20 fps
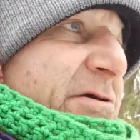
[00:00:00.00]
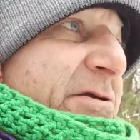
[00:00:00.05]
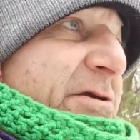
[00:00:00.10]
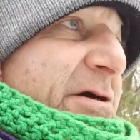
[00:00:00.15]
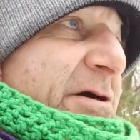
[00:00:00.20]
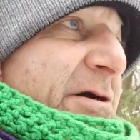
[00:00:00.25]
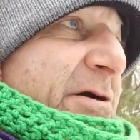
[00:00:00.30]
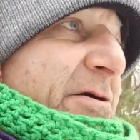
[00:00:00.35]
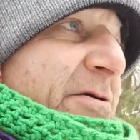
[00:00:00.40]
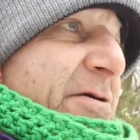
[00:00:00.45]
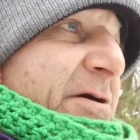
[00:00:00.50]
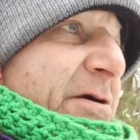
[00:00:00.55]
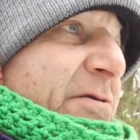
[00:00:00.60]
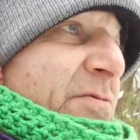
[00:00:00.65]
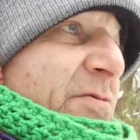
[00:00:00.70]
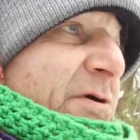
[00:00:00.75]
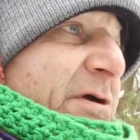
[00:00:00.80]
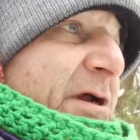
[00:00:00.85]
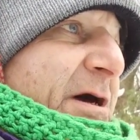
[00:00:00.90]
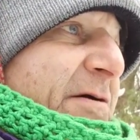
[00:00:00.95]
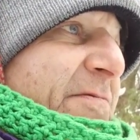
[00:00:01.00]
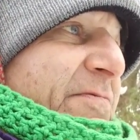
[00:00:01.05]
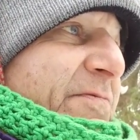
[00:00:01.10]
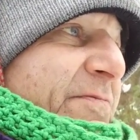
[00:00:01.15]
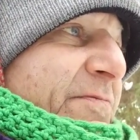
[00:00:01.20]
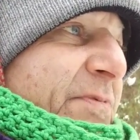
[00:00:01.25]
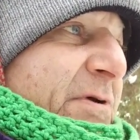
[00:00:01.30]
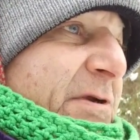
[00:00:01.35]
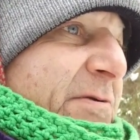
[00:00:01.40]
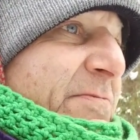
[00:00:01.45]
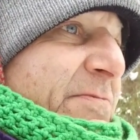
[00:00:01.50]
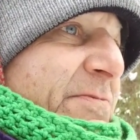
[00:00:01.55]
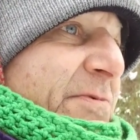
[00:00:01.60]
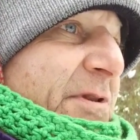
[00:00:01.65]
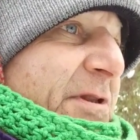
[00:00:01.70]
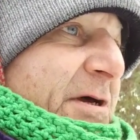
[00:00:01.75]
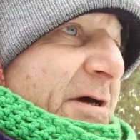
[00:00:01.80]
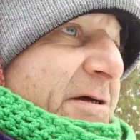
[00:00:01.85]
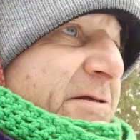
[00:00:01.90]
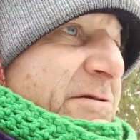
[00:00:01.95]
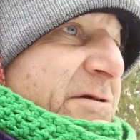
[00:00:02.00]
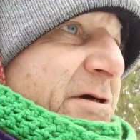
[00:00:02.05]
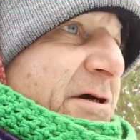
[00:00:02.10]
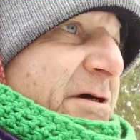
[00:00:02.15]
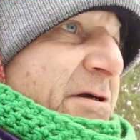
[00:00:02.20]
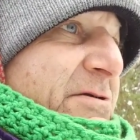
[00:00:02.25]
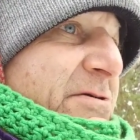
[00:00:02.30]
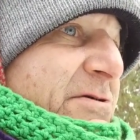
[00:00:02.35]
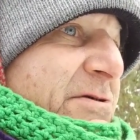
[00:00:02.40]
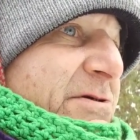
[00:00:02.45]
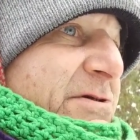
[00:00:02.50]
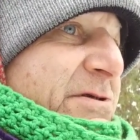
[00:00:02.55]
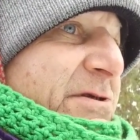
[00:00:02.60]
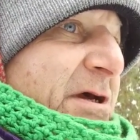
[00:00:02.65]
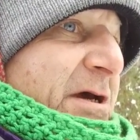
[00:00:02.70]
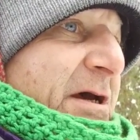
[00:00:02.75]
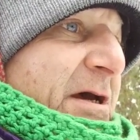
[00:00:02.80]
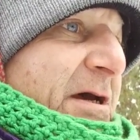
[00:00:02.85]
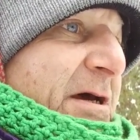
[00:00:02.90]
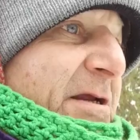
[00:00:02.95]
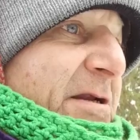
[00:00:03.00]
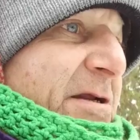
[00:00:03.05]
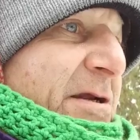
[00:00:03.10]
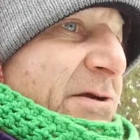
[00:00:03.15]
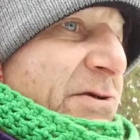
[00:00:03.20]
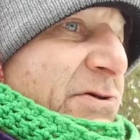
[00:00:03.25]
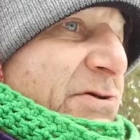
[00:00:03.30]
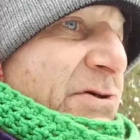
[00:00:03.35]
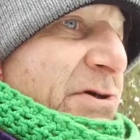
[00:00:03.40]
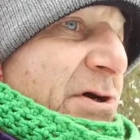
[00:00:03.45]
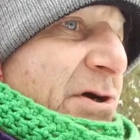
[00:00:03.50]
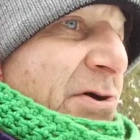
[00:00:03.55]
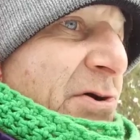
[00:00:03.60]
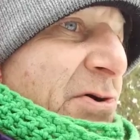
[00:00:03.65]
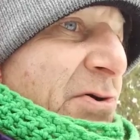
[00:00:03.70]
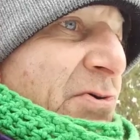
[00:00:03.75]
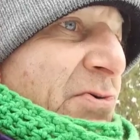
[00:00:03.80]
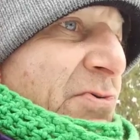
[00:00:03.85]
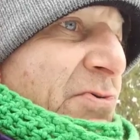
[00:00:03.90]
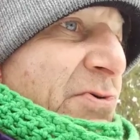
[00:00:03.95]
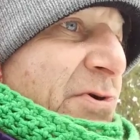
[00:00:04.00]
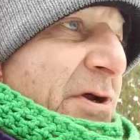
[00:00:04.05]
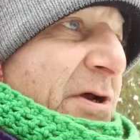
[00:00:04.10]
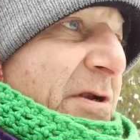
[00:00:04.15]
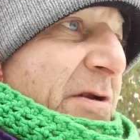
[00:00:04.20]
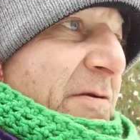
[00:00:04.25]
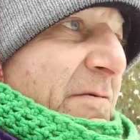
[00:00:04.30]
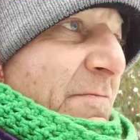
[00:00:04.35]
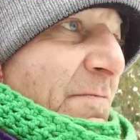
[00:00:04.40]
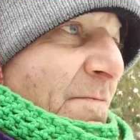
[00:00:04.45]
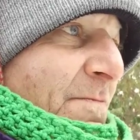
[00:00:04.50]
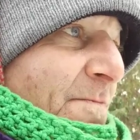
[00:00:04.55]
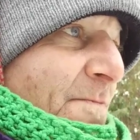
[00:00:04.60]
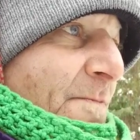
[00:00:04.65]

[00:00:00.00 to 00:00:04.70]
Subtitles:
and what I've been led to understand and shown and,